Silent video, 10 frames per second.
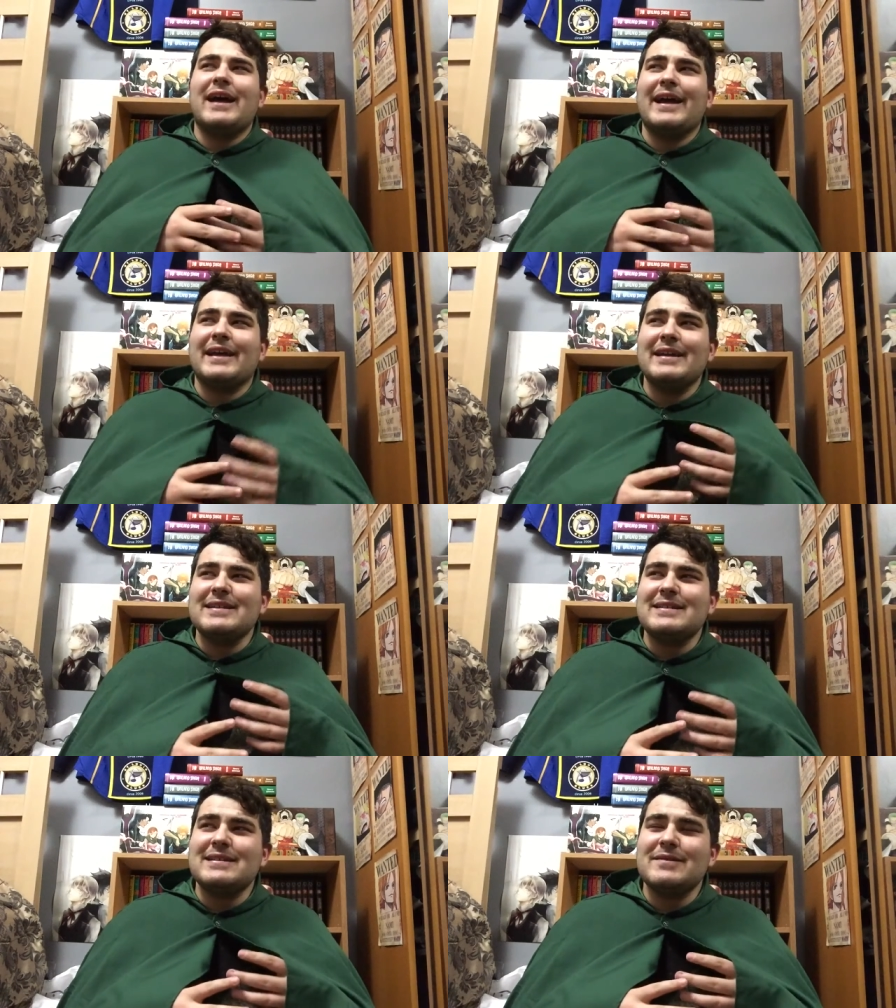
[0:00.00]
I
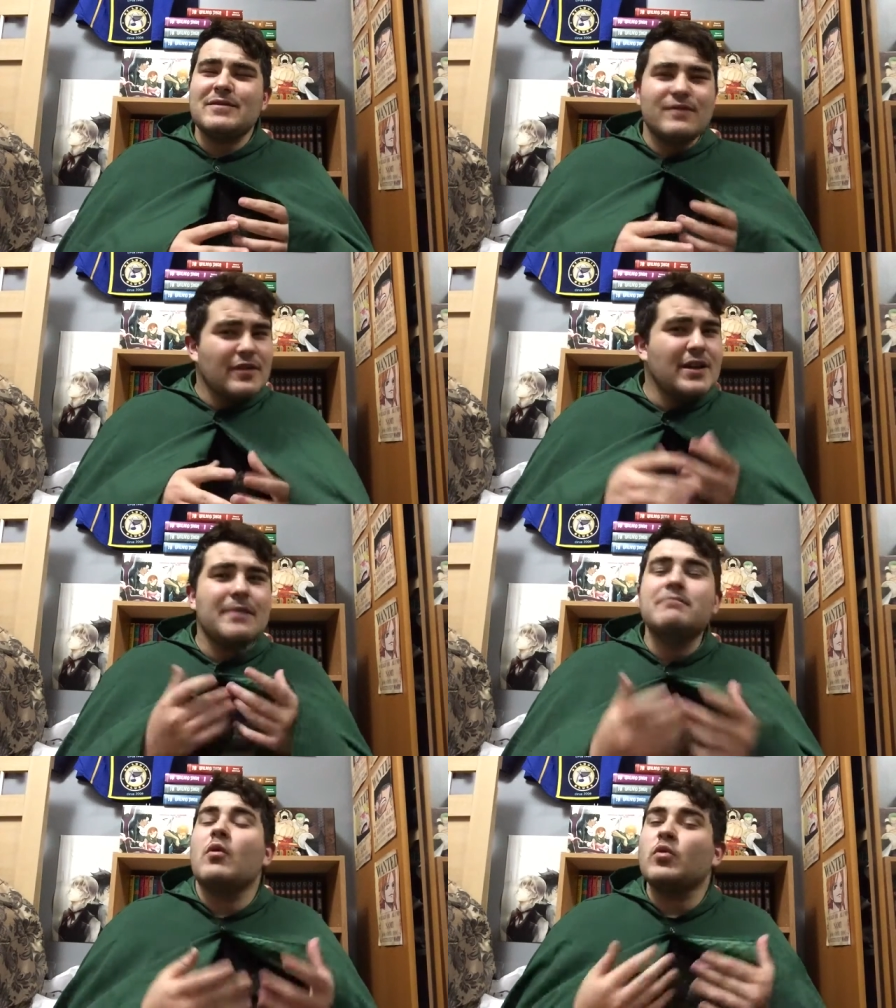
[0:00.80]
guess, it was very
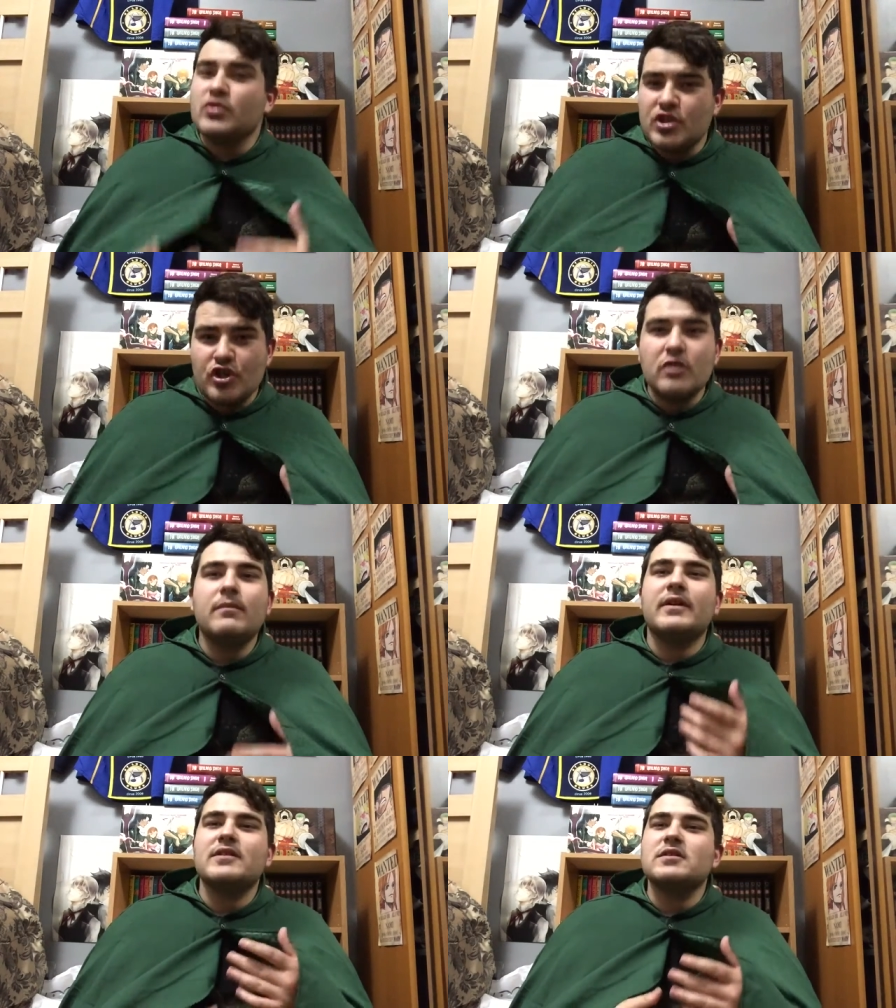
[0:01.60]
emotional,
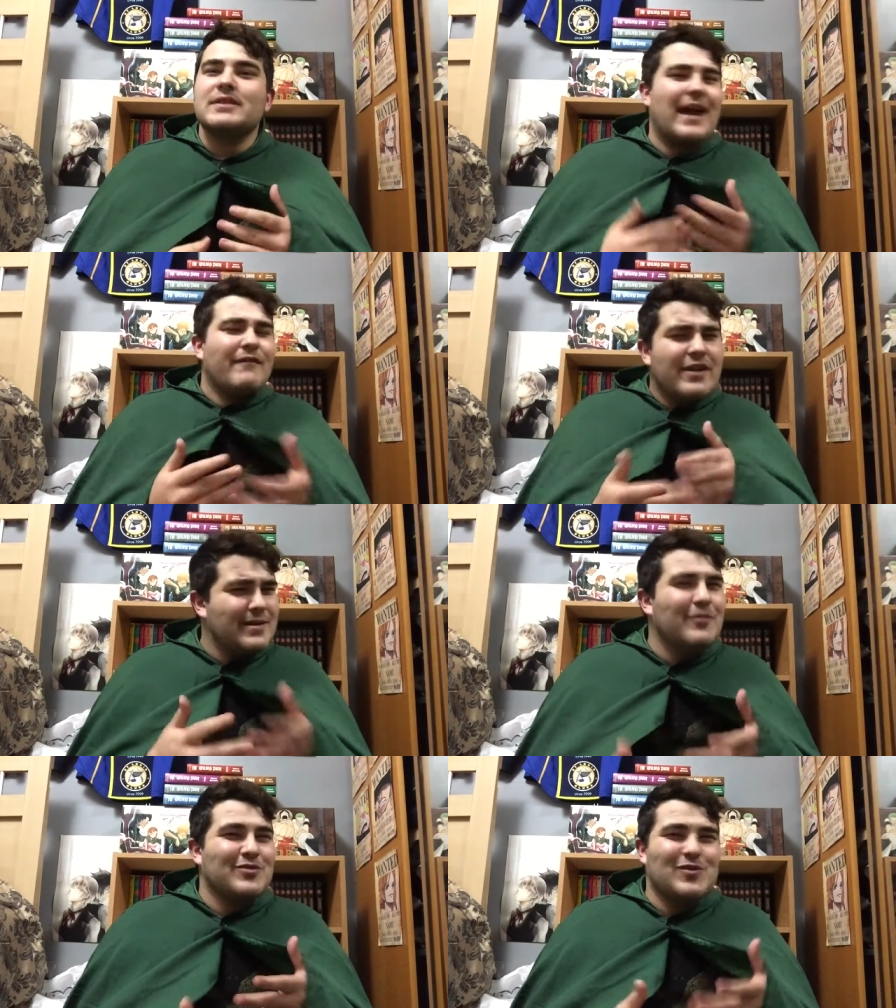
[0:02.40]
but as yeah, very
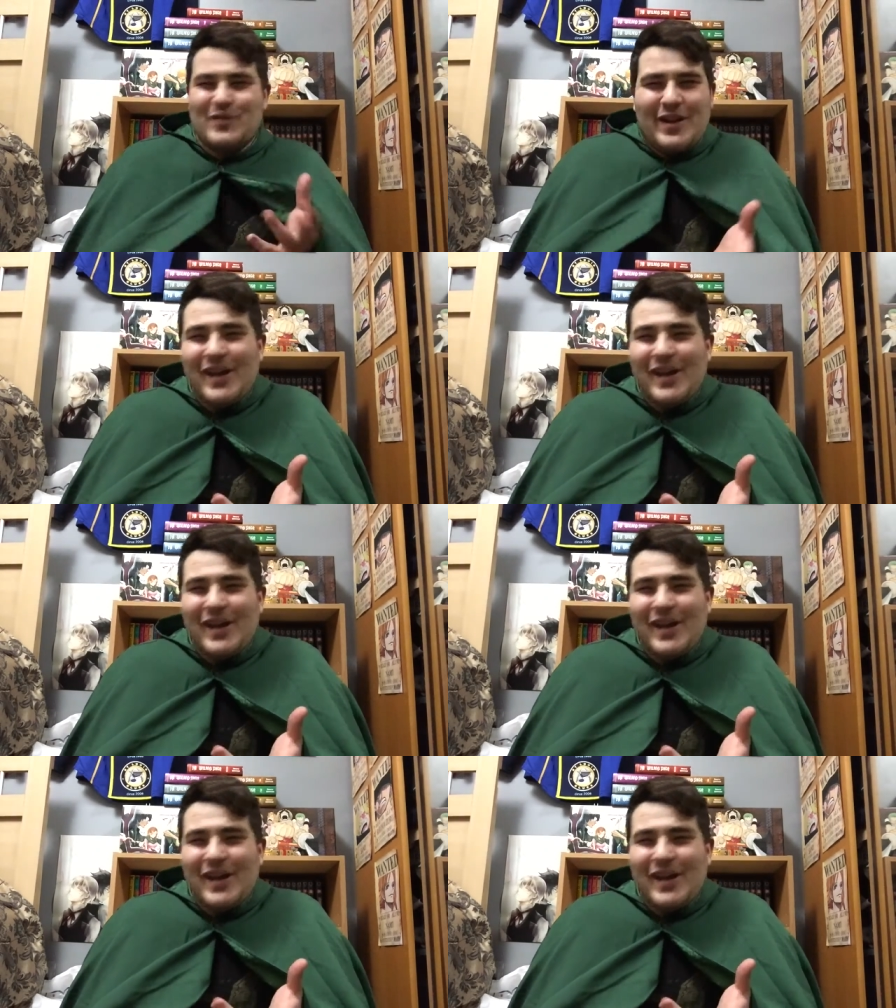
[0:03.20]
emotional.